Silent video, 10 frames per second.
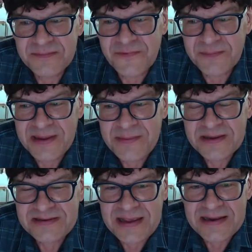for maybe
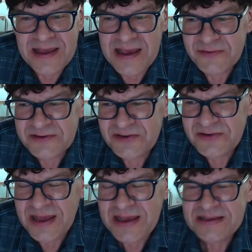a day and a half or two
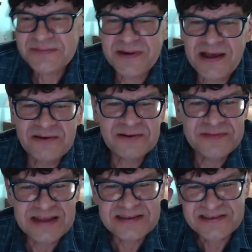days, but I don't know if
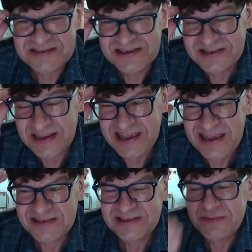that's just because I
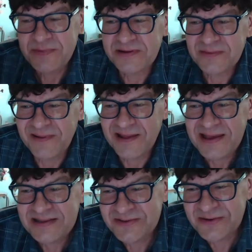can't sleep on the
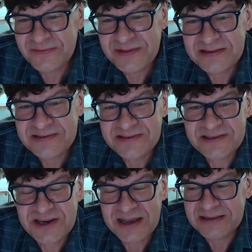planes or if that's the
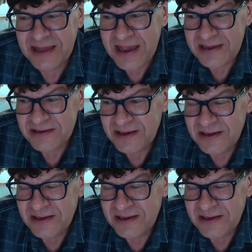jet lag.